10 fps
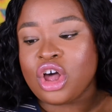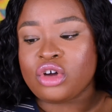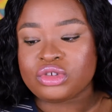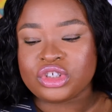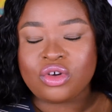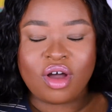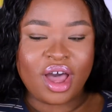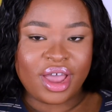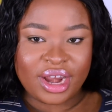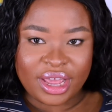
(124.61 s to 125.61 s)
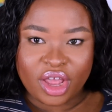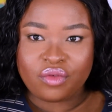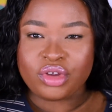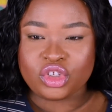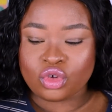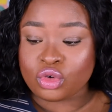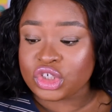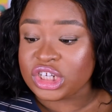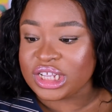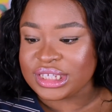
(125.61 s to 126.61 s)
contour, highlight and
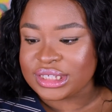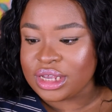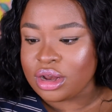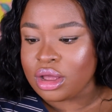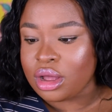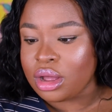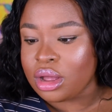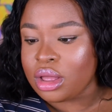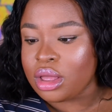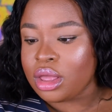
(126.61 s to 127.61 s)
retouch concealer.